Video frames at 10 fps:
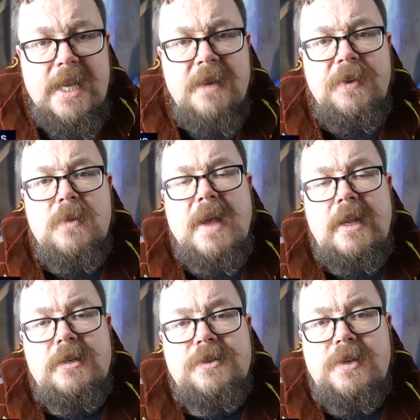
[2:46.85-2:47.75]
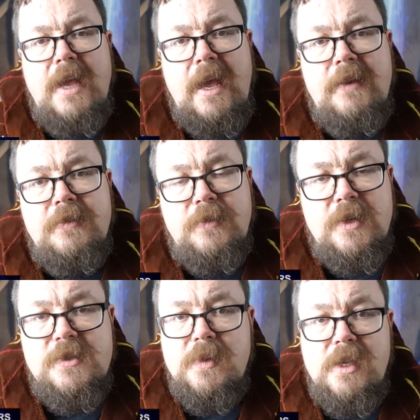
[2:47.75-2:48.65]
If you manage to have a
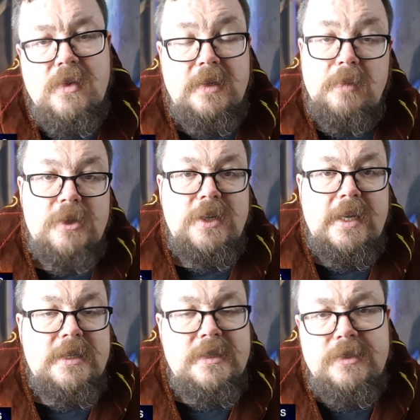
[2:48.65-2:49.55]
voice where you can modulate